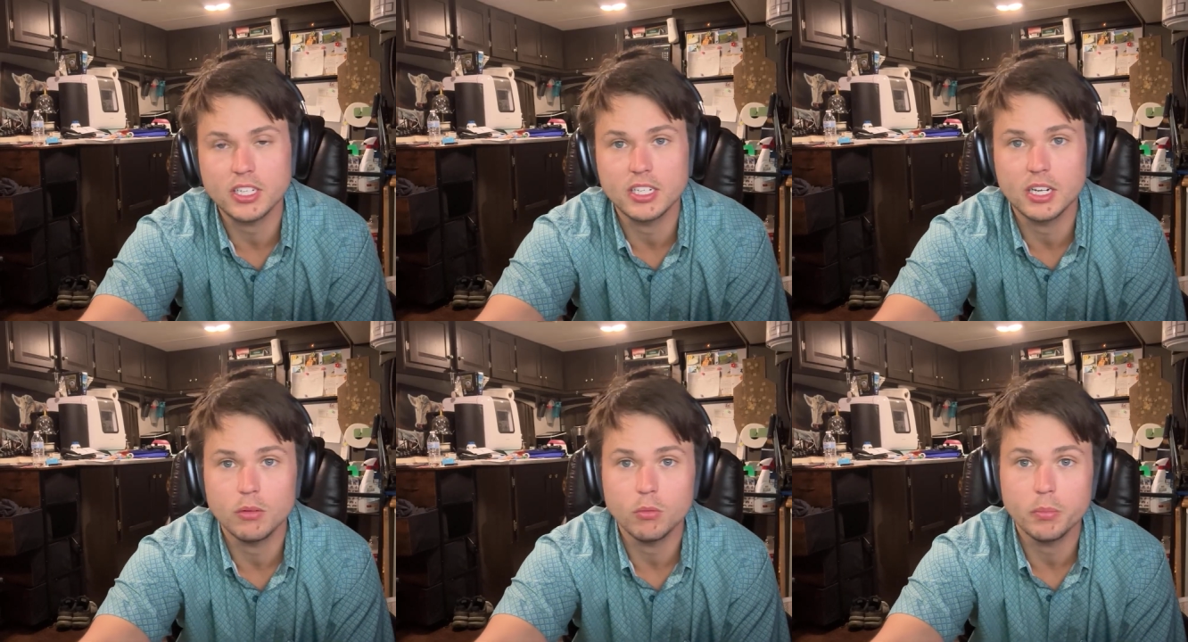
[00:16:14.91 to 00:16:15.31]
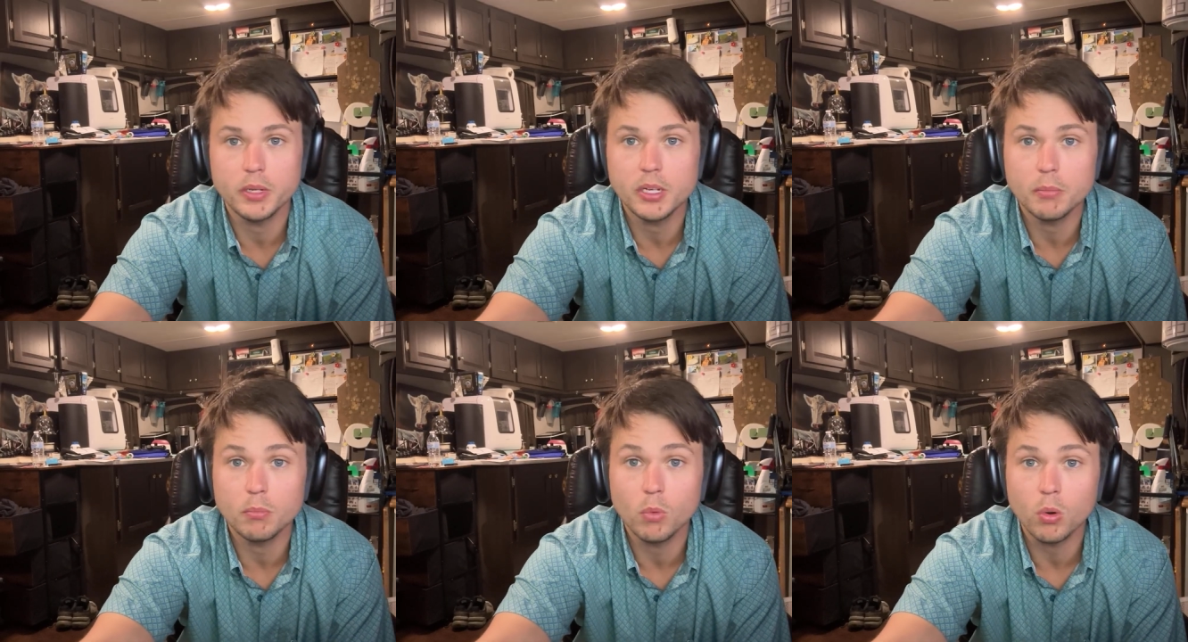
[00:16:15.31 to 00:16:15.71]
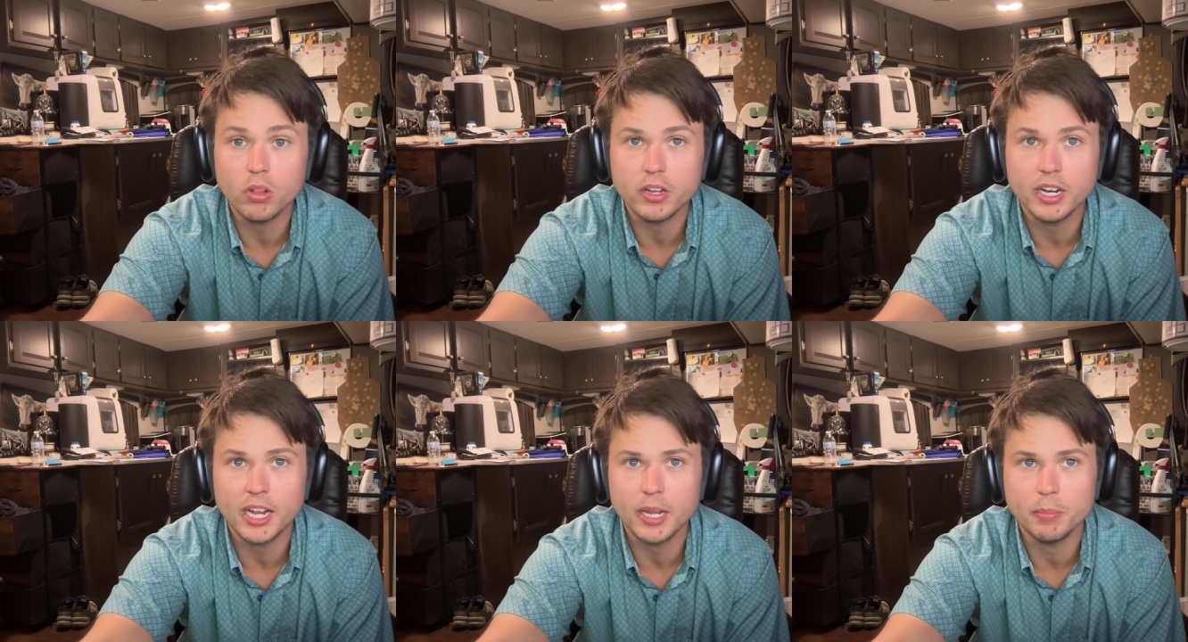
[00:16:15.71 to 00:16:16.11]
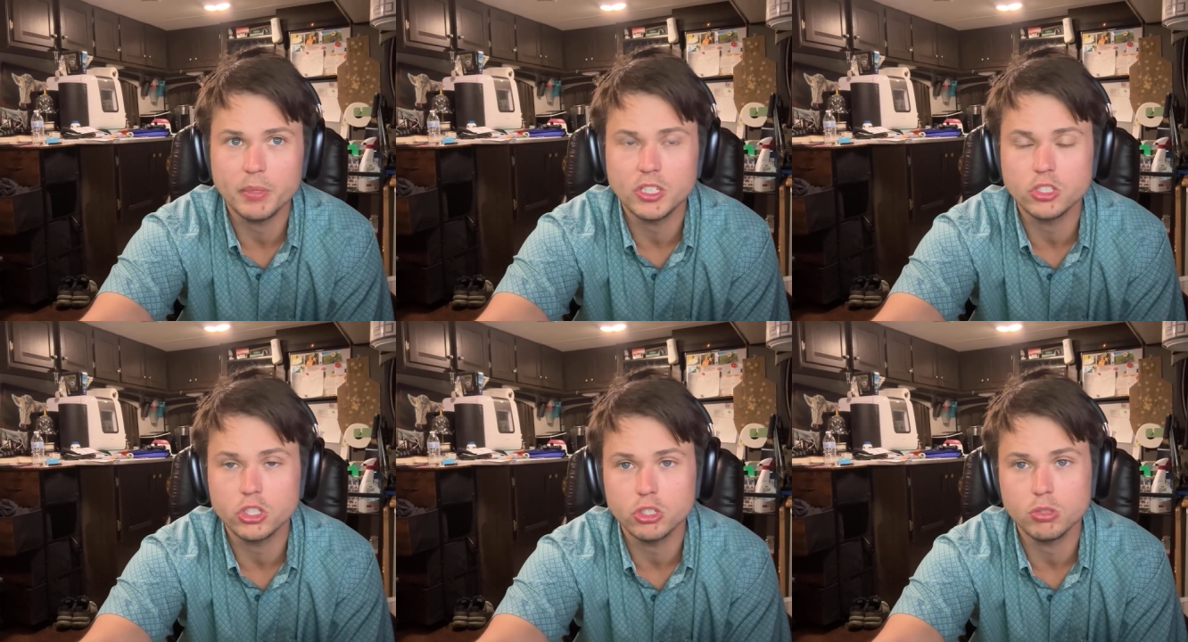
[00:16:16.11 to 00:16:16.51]
and I will be more than happy
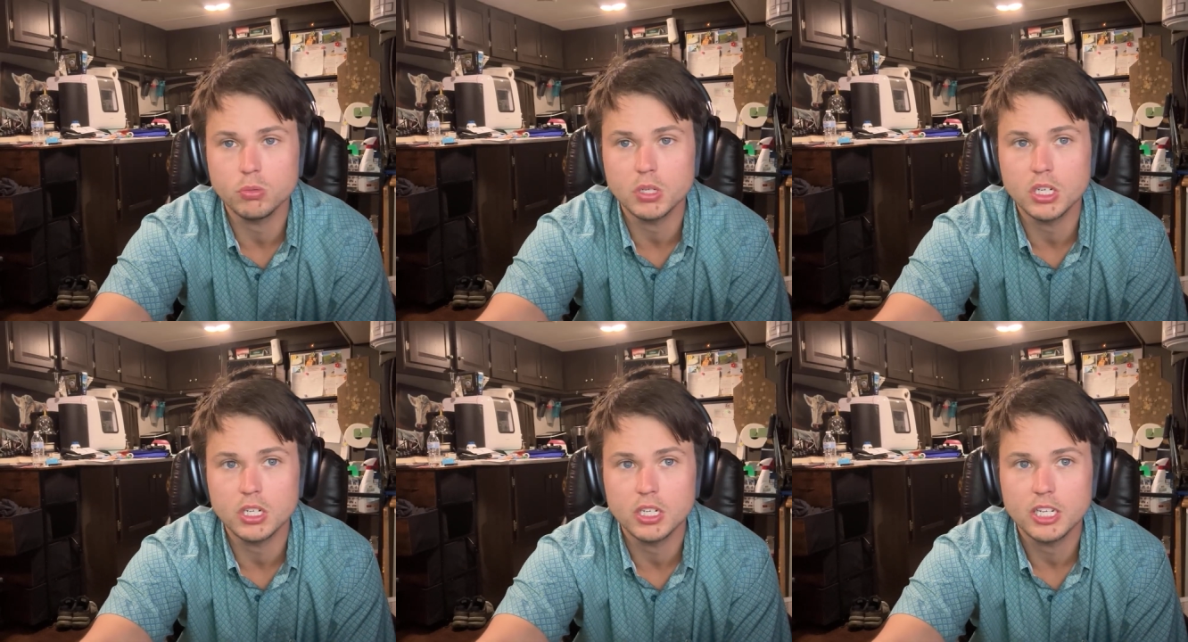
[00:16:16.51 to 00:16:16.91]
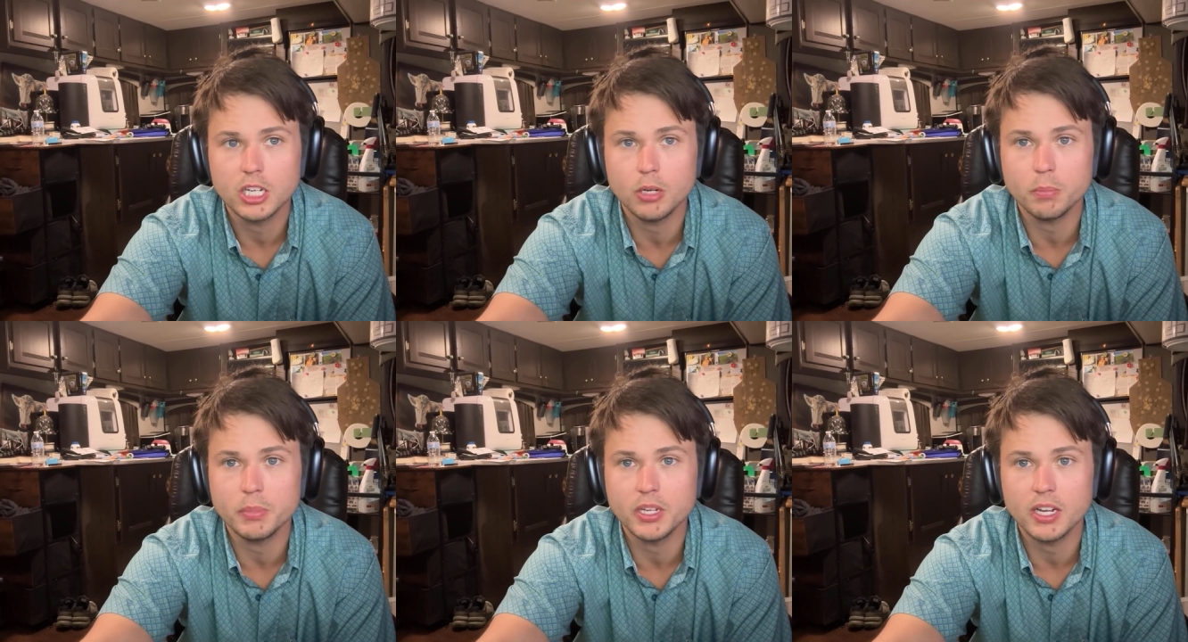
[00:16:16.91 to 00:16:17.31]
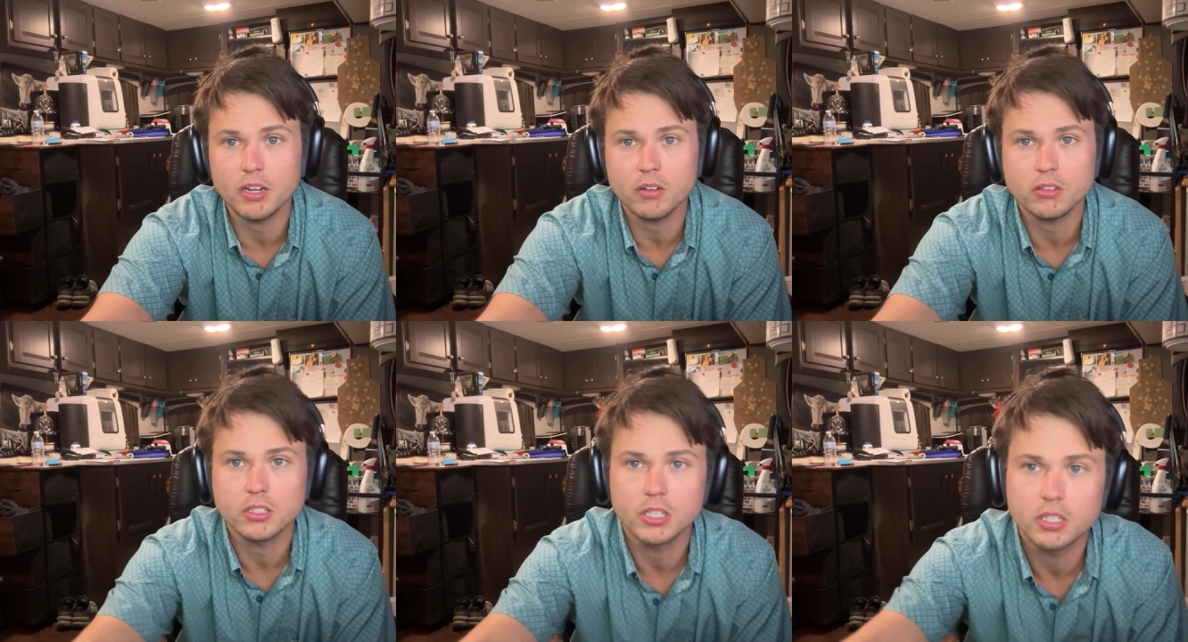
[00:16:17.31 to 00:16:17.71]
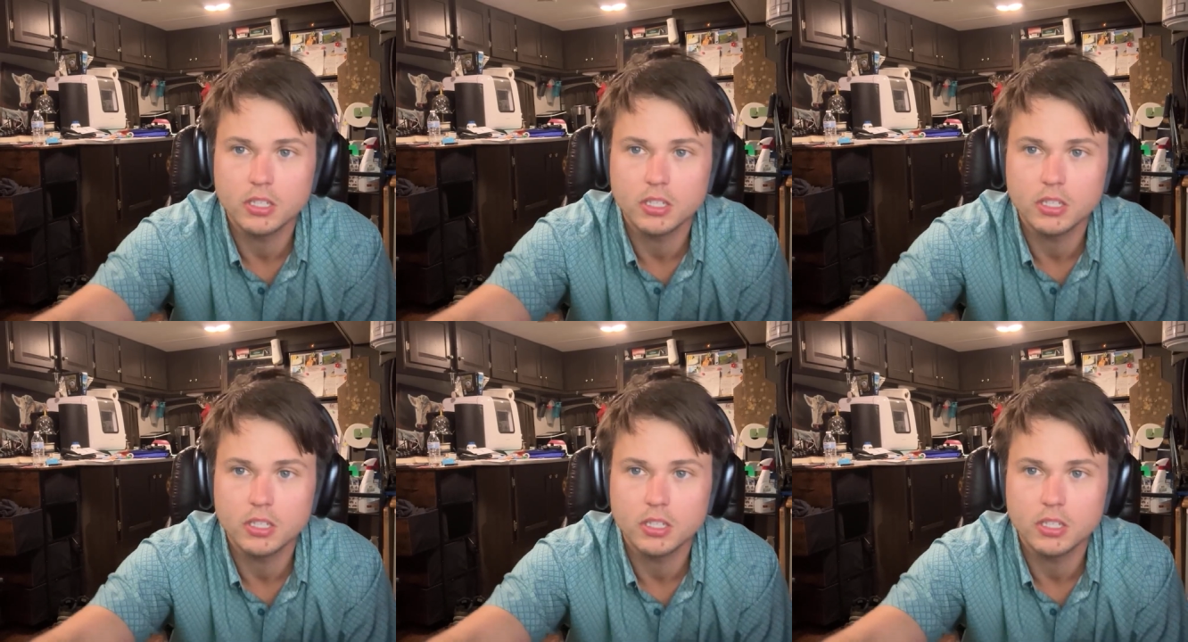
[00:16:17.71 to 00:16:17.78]
to help you out.